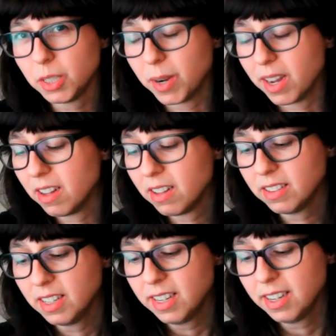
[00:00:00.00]
well.
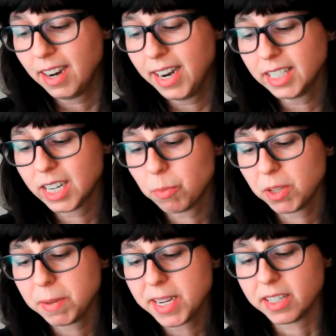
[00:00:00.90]
I ended up
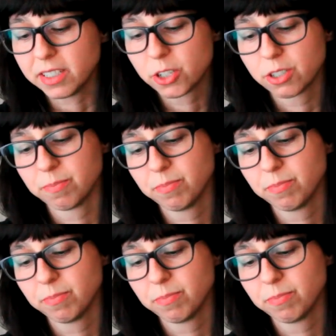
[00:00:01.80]
with peach.